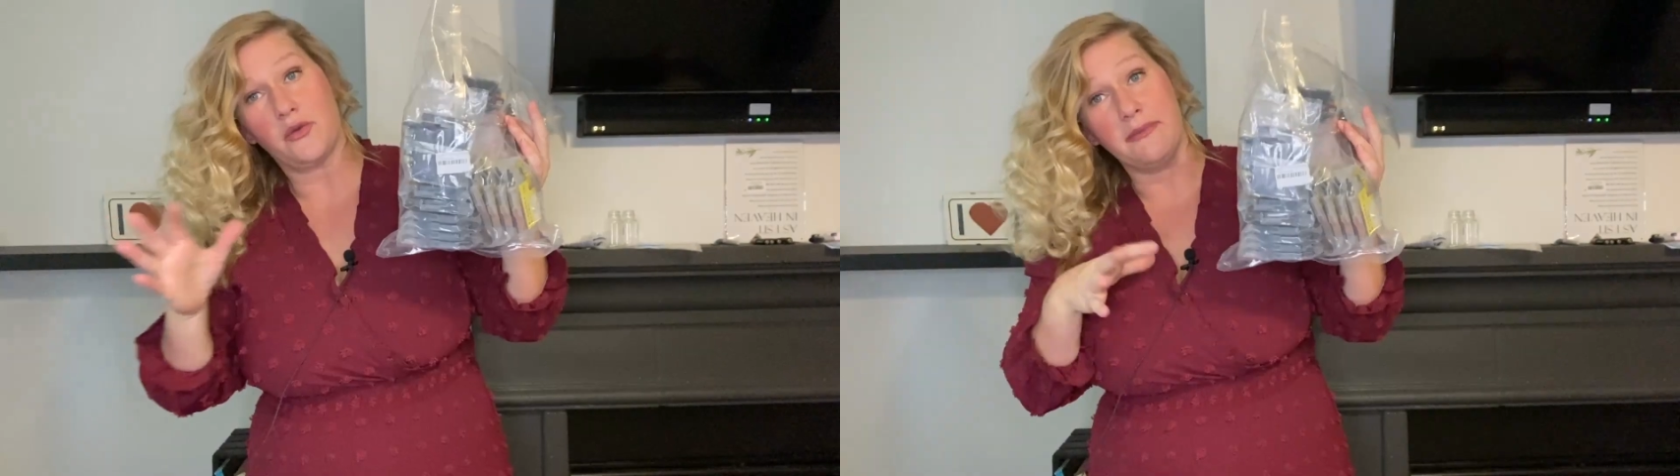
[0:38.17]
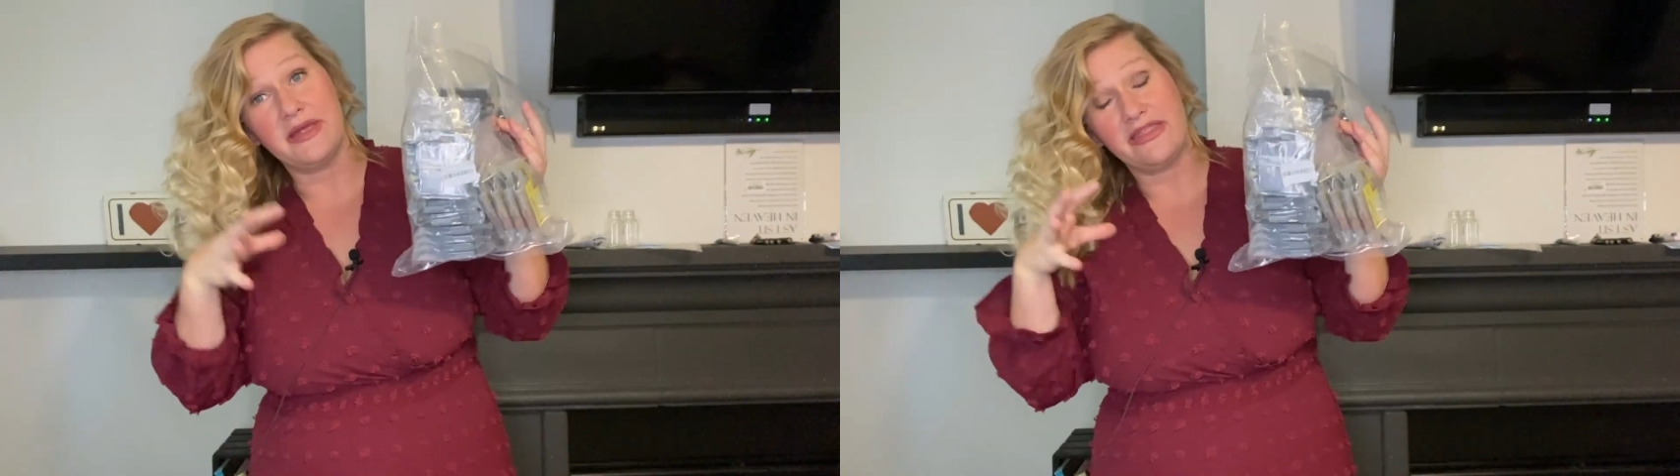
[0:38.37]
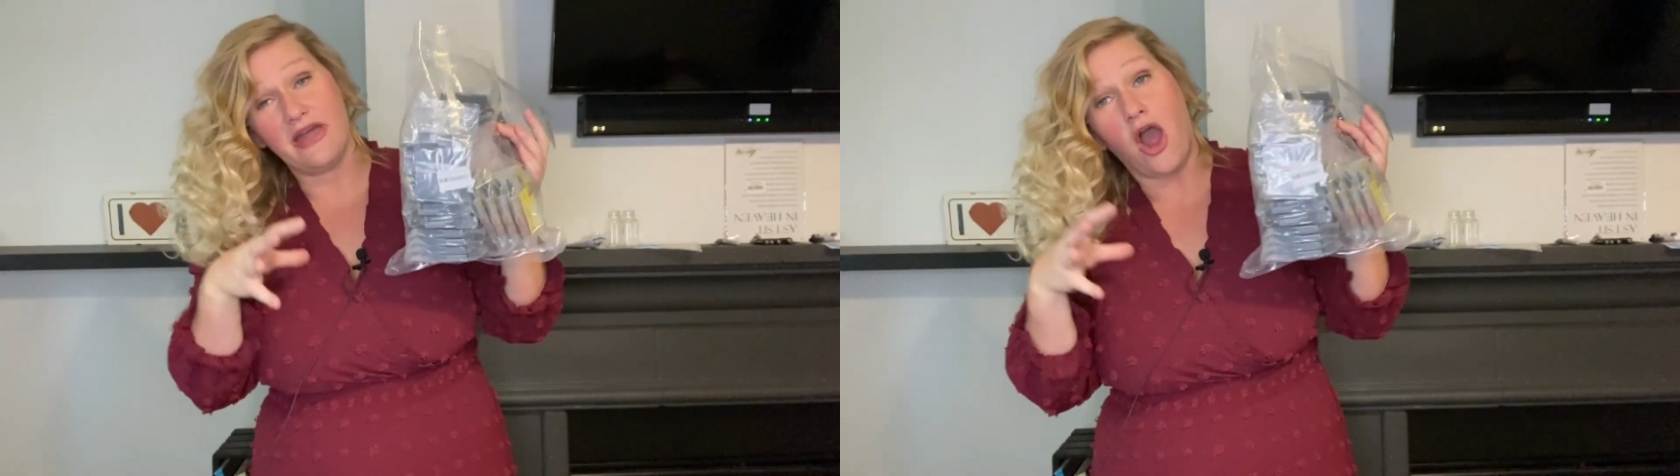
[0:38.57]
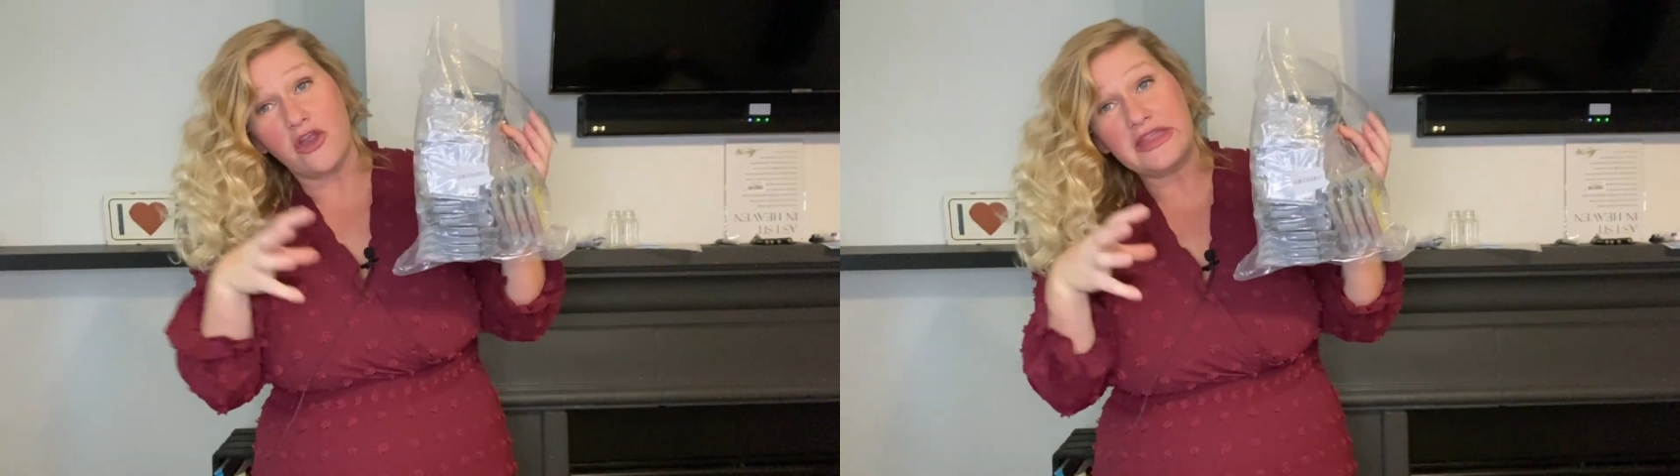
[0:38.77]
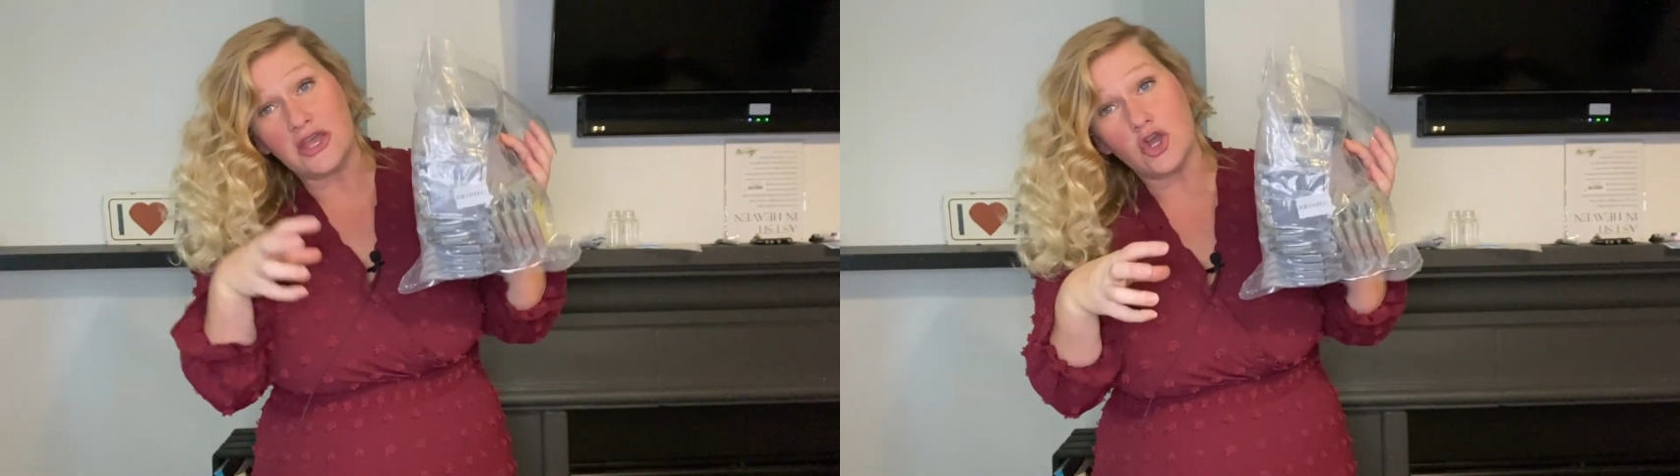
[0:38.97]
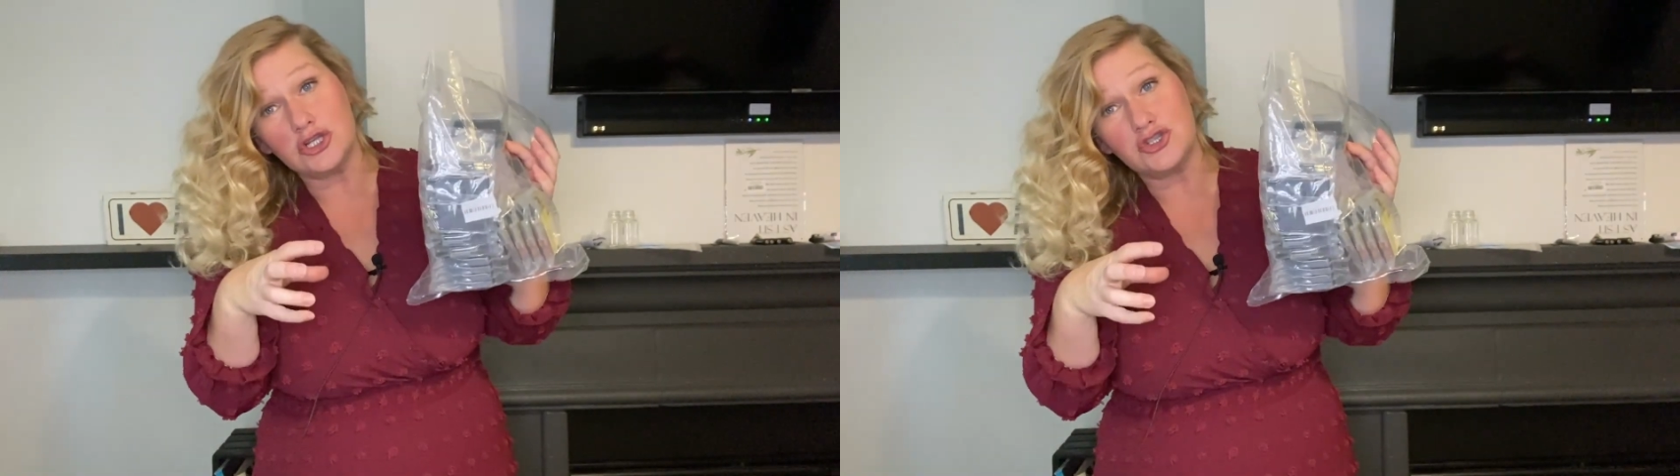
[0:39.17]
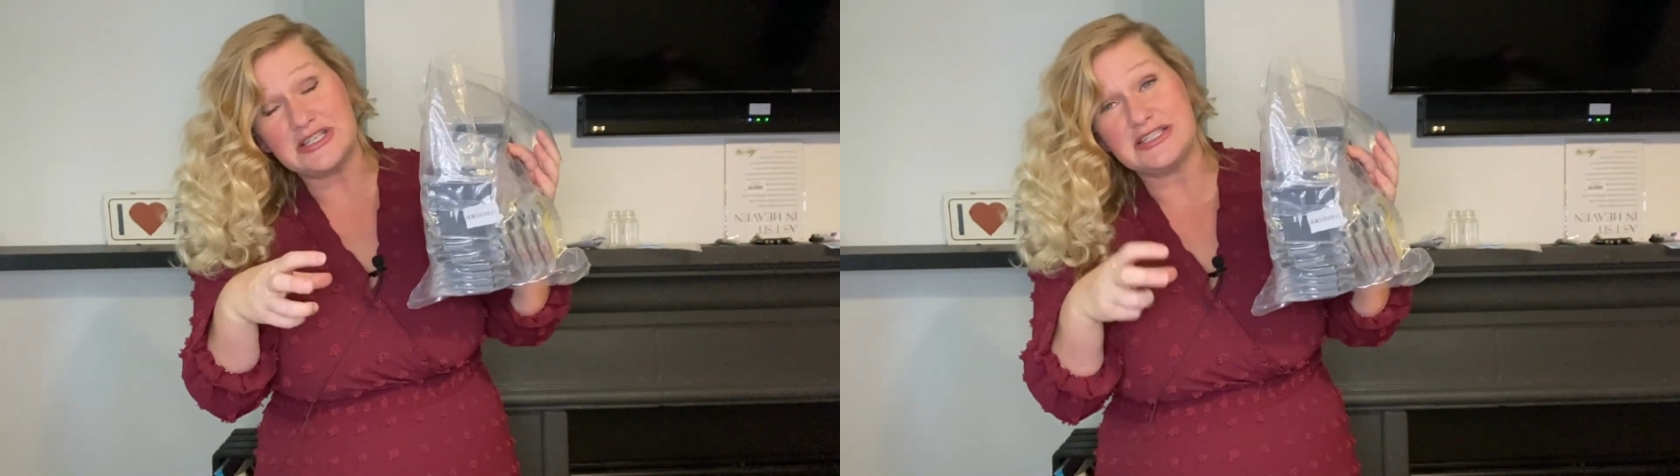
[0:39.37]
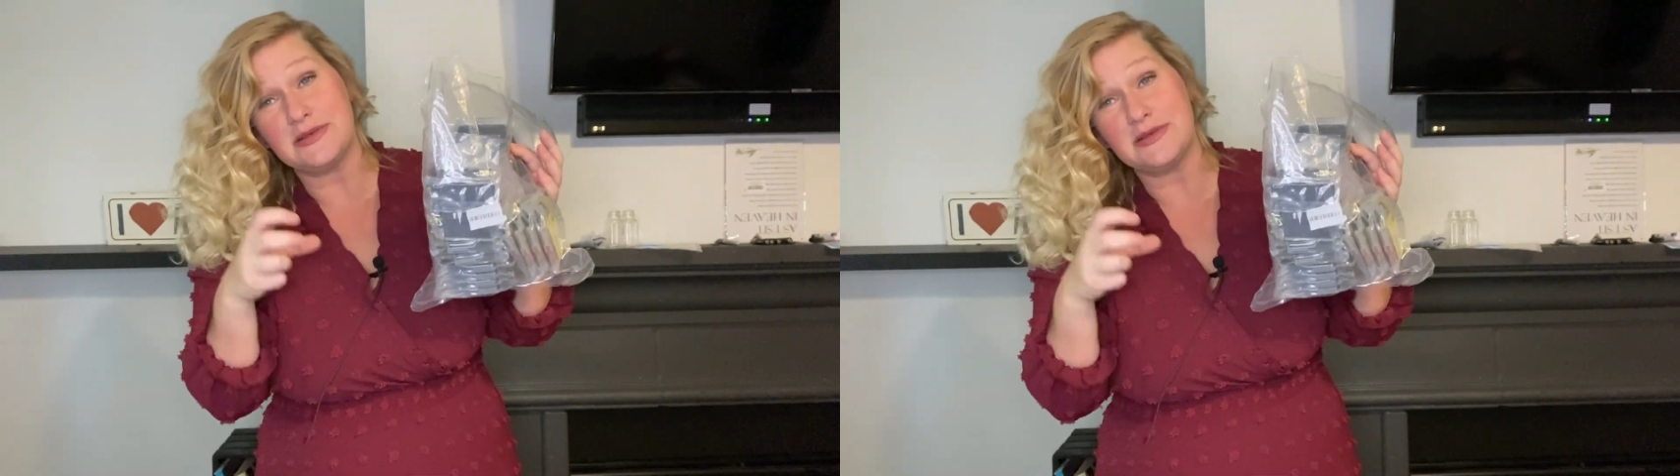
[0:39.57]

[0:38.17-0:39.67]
Okay, but are the ink cartridges